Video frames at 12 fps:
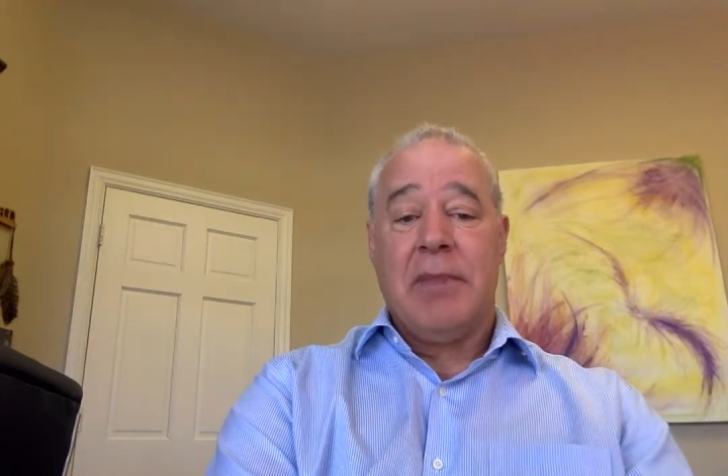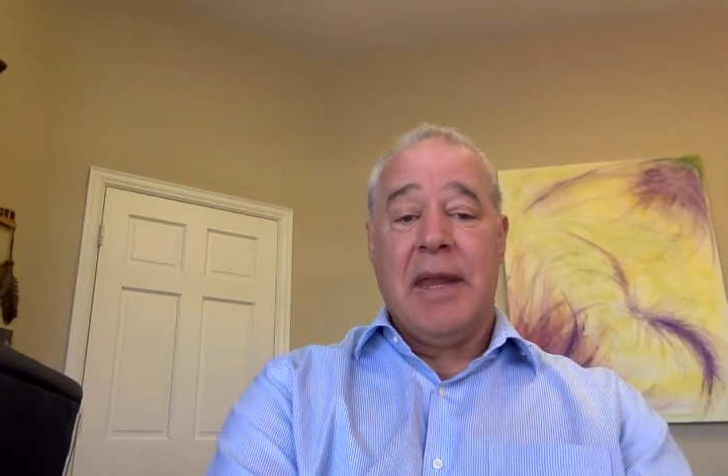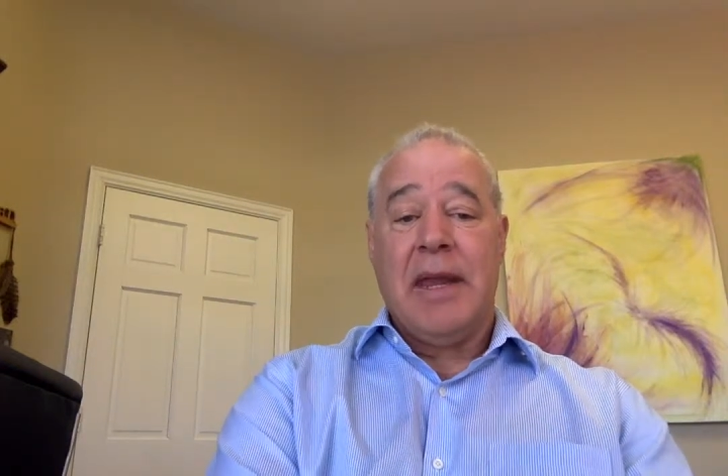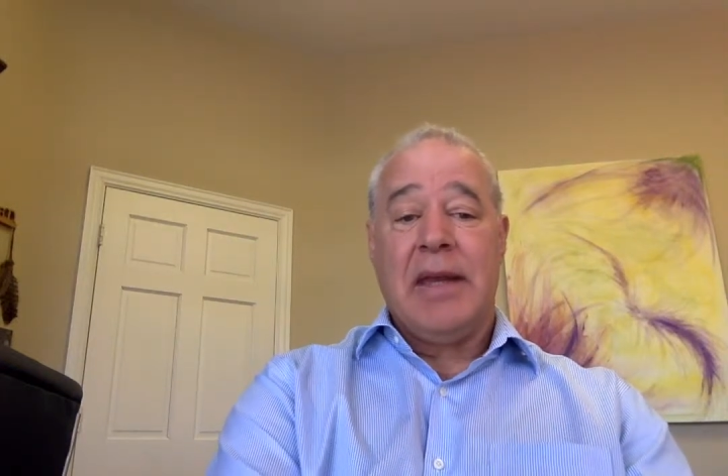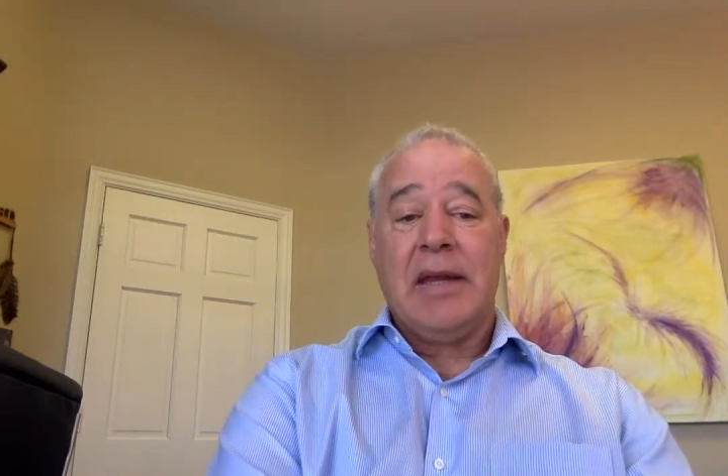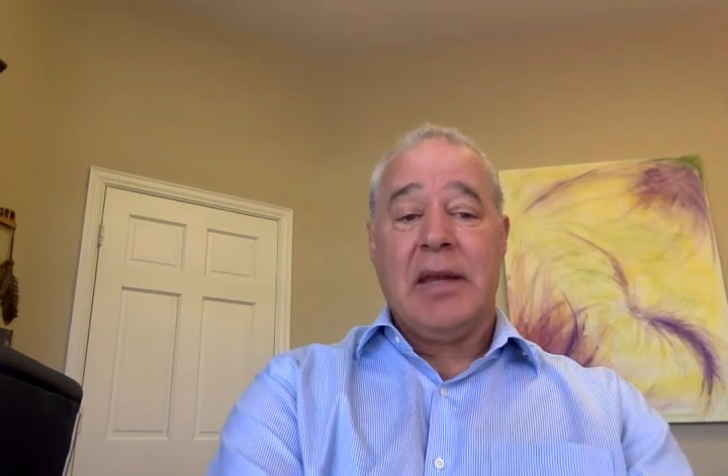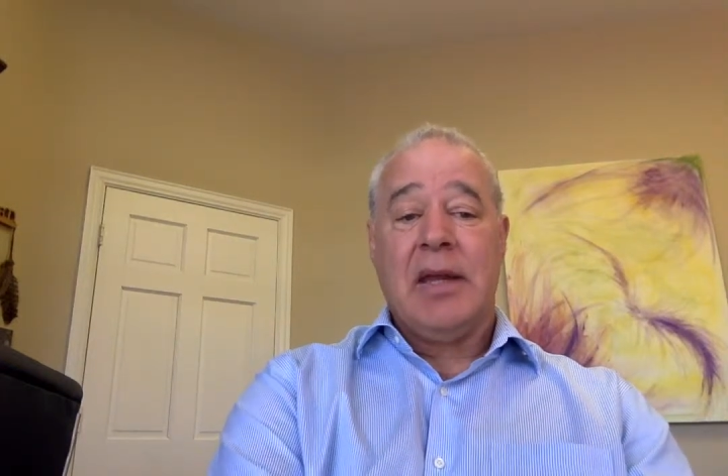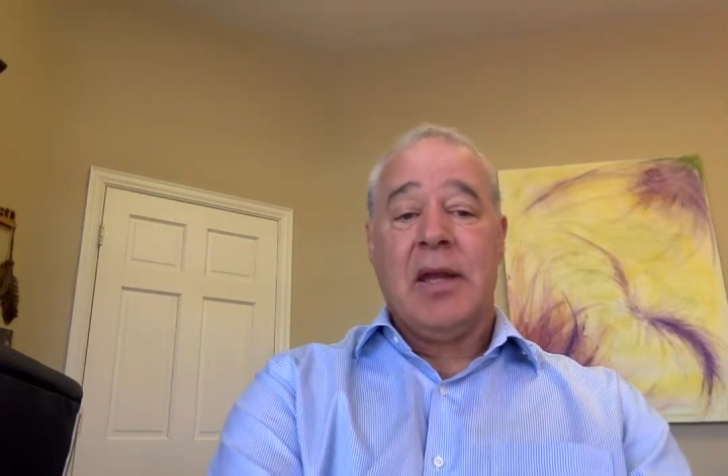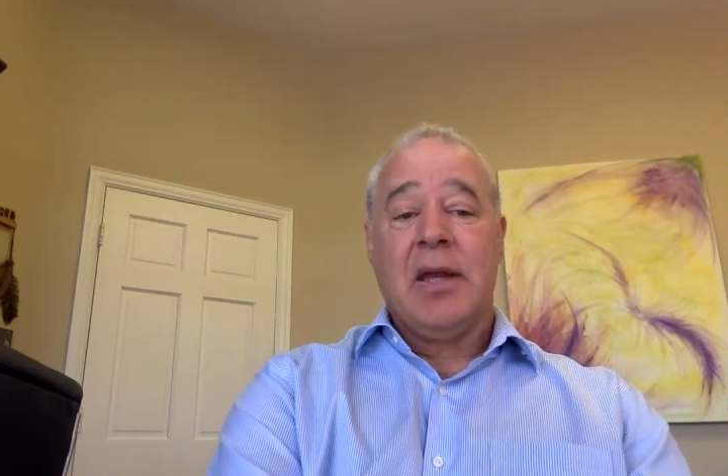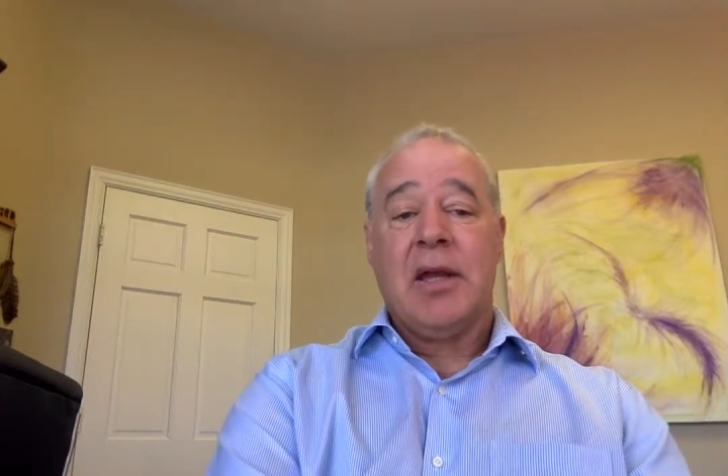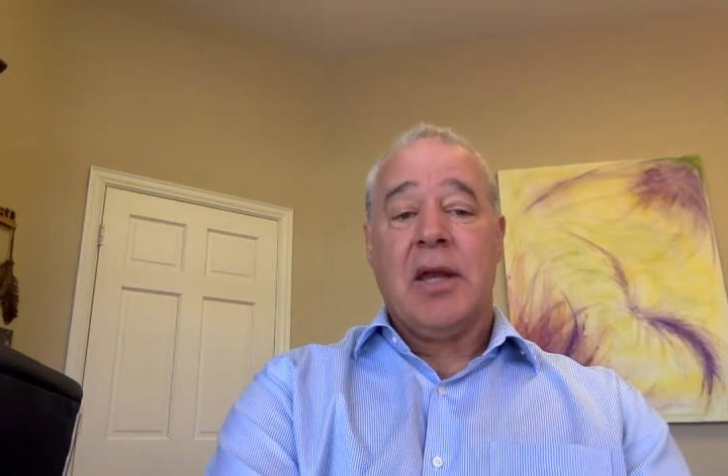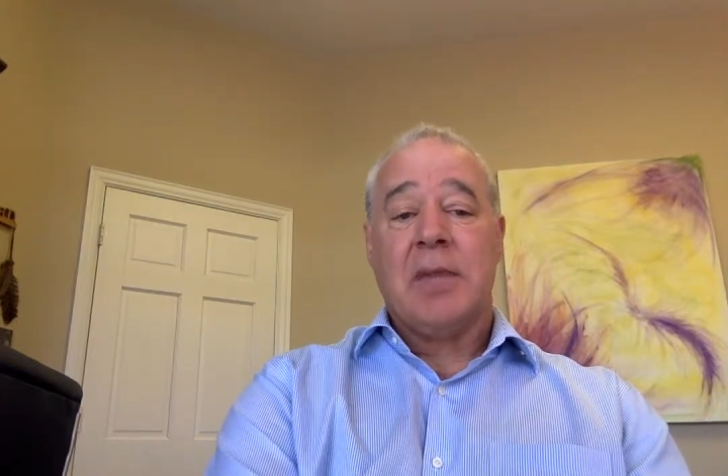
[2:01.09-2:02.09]
pain
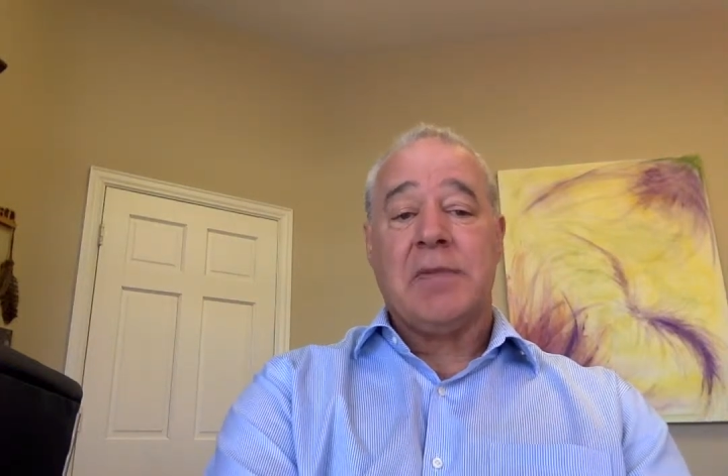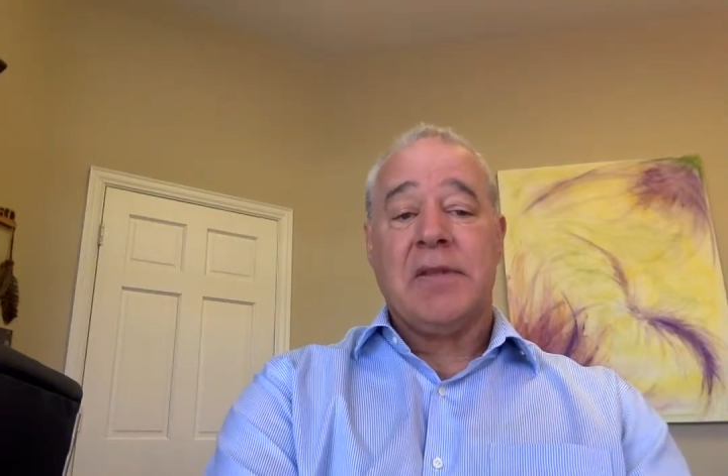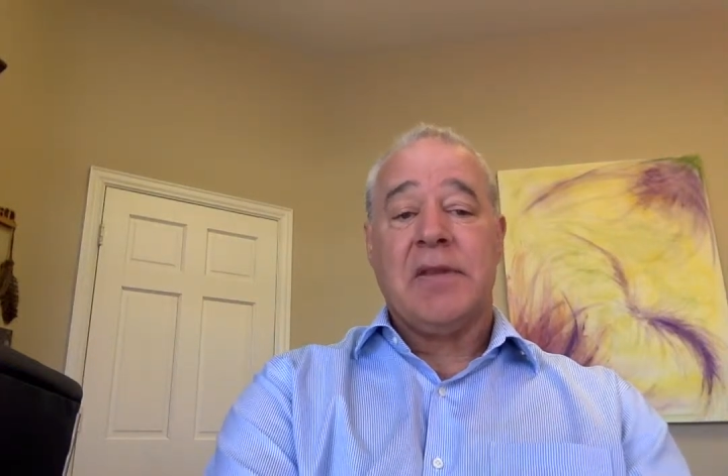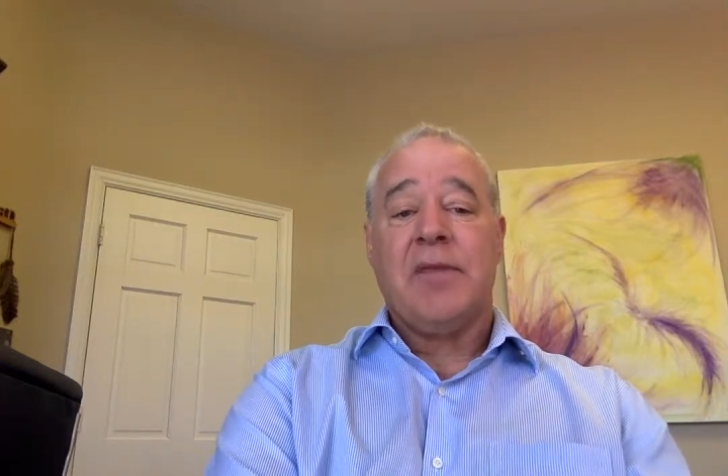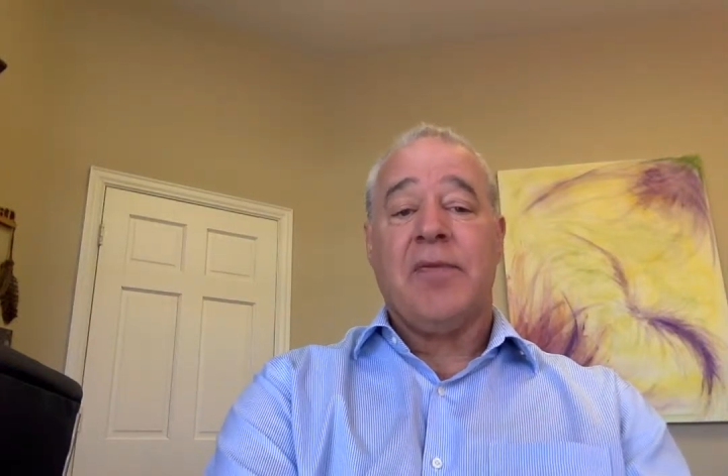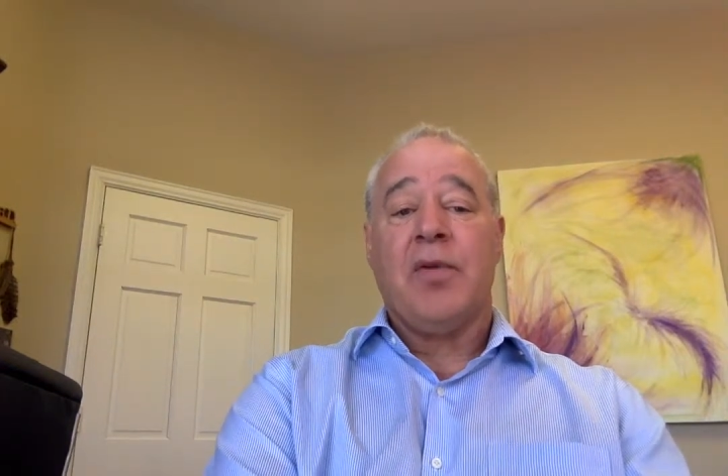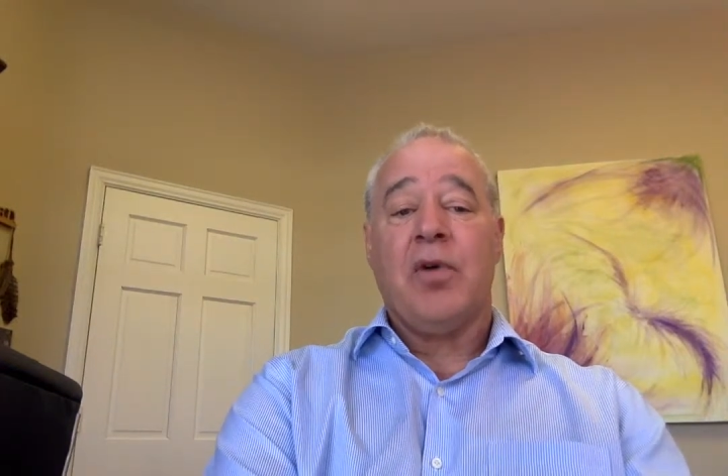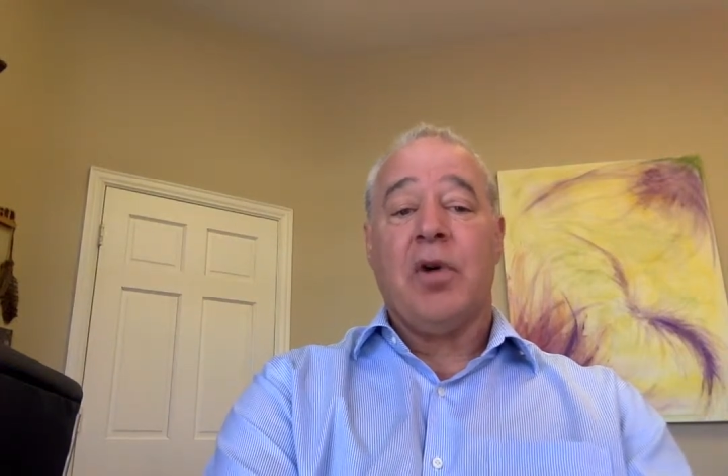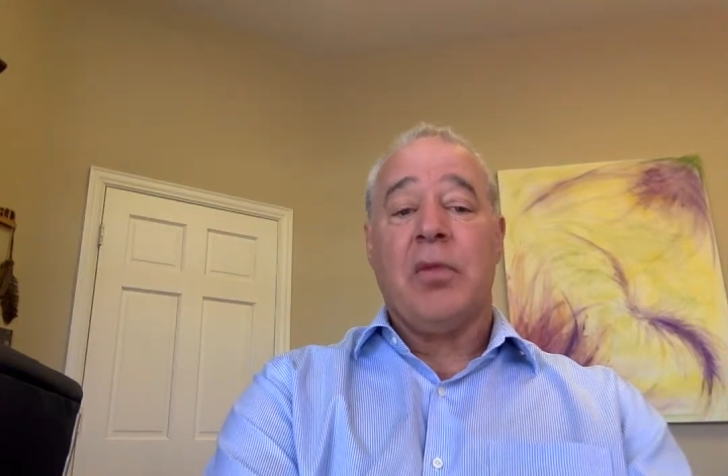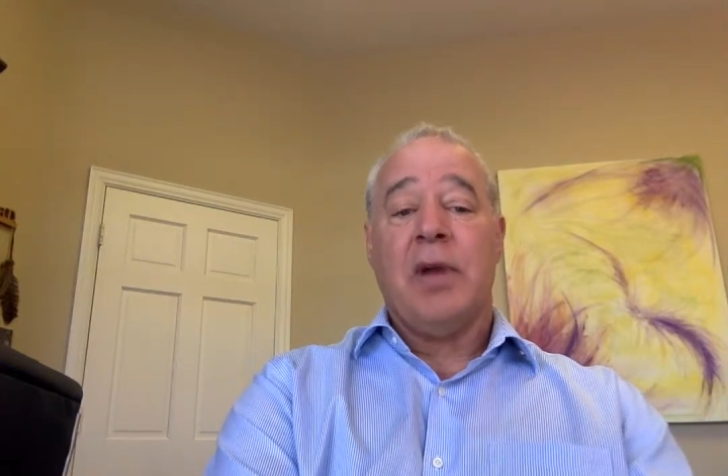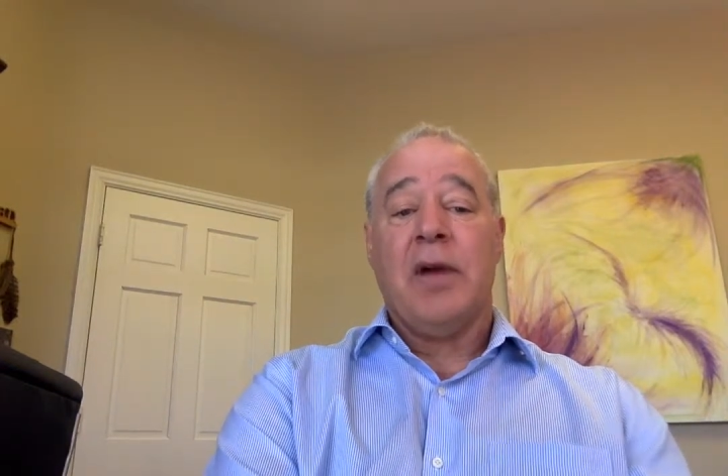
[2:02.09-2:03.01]
comes in the form